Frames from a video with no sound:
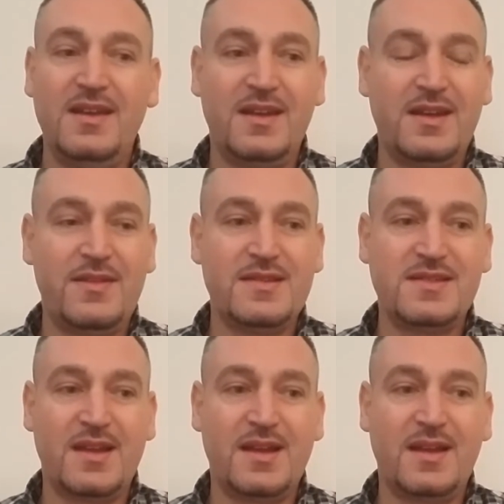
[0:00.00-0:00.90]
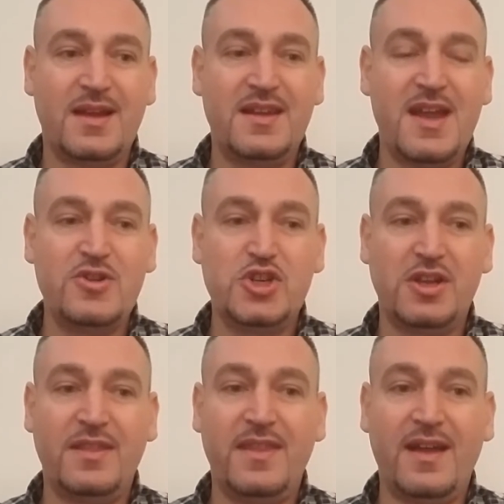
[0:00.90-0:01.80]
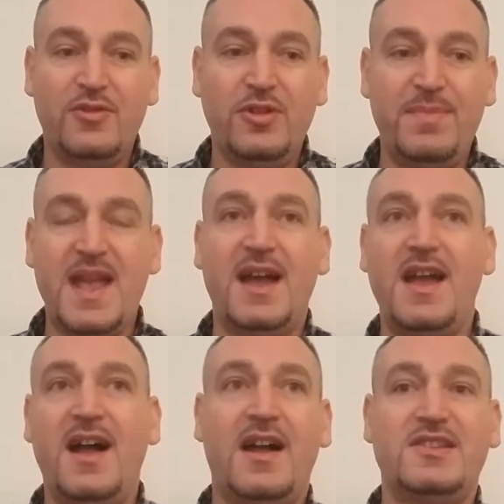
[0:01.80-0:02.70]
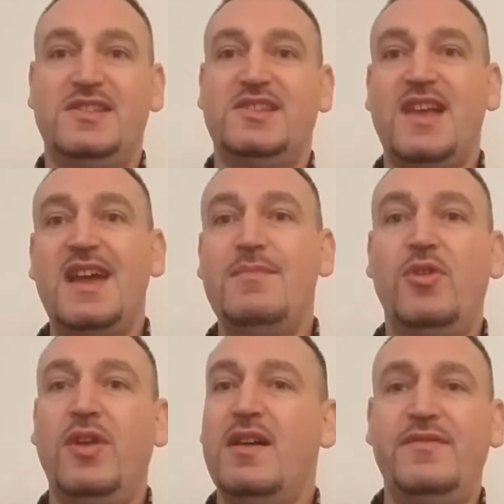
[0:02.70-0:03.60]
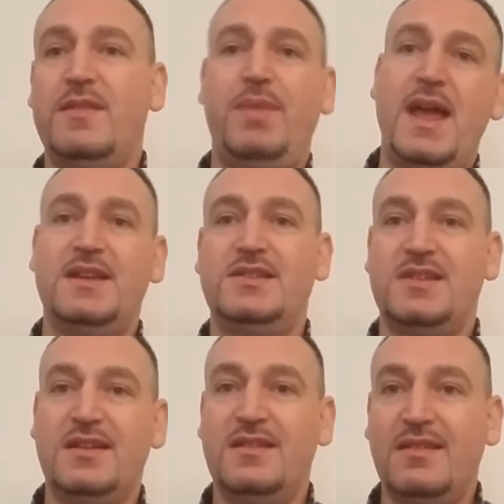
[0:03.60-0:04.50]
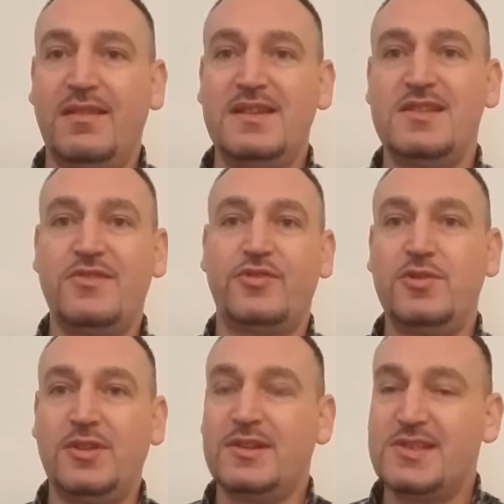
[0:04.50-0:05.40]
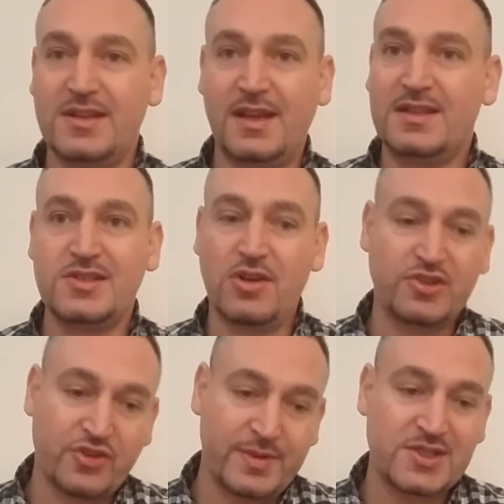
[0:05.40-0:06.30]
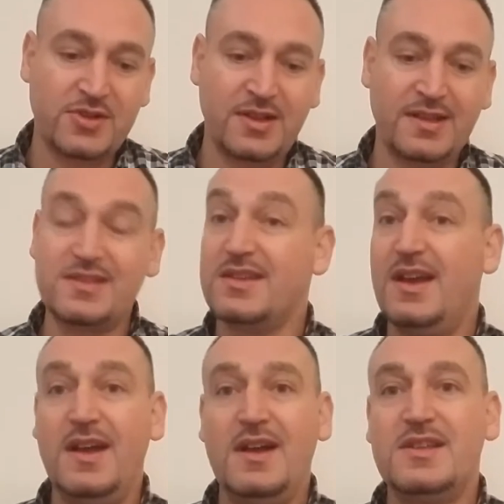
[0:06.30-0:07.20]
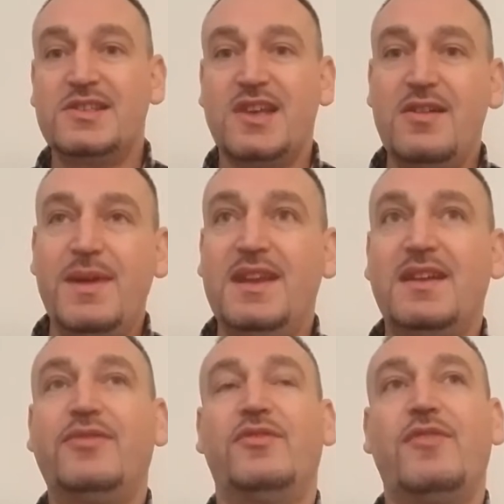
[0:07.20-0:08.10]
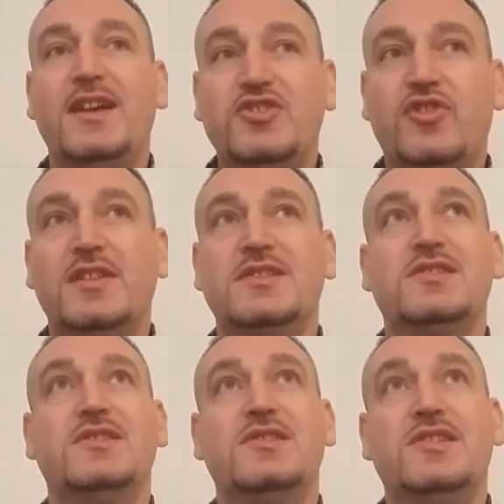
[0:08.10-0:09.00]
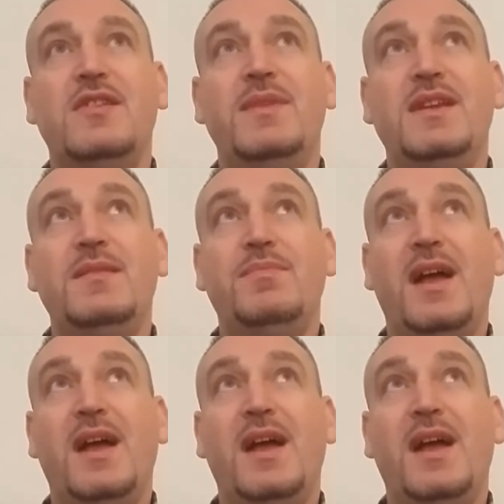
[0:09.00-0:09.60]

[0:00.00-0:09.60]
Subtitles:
There's a notion that all BIR is the same all over the place, and these are the rules, and it's not true at all. There's so many different restaurants, so many